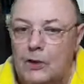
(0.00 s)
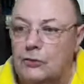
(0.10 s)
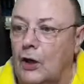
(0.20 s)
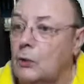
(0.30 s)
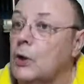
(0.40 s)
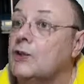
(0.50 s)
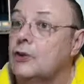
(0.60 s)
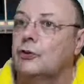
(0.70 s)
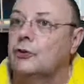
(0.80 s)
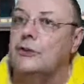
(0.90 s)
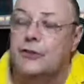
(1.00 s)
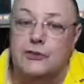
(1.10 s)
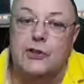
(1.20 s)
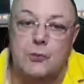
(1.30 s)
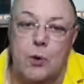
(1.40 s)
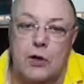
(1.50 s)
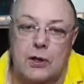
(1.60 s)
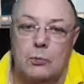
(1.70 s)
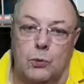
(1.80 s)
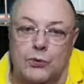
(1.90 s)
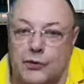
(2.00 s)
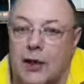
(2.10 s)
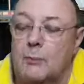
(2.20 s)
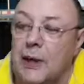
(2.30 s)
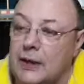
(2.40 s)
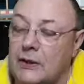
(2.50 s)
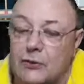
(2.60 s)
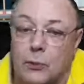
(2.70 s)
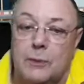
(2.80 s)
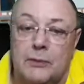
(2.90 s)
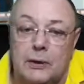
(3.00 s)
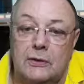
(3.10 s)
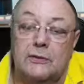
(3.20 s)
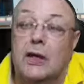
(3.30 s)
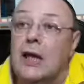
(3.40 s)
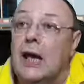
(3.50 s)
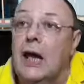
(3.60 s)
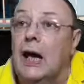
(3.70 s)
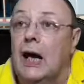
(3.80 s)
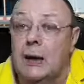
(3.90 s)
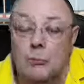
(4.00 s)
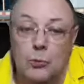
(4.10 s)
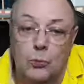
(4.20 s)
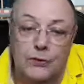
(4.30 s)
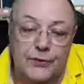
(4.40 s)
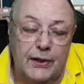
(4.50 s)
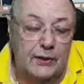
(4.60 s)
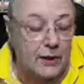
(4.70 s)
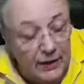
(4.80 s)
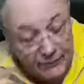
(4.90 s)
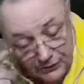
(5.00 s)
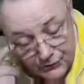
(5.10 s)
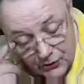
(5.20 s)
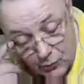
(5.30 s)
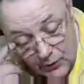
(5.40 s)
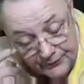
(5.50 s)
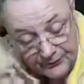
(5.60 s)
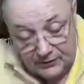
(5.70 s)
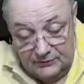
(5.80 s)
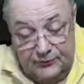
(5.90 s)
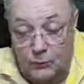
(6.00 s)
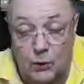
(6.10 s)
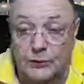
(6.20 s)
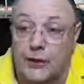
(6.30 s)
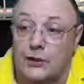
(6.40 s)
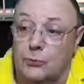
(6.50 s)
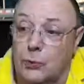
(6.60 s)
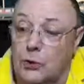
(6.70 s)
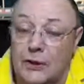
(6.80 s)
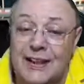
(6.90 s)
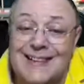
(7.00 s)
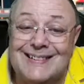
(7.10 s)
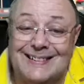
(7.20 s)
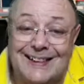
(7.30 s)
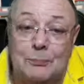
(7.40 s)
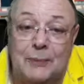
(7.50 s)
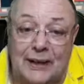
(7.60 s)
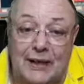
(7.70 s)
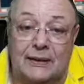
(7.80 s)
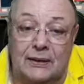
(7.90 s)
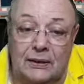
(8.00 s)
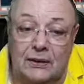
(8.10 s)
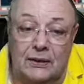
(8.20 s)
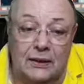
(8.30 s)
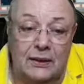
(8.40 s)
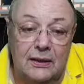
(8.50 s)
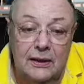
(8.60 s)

So as you can see, this is why I want to get back into it, because 1,100 quid for 1 day's work isn't a bad little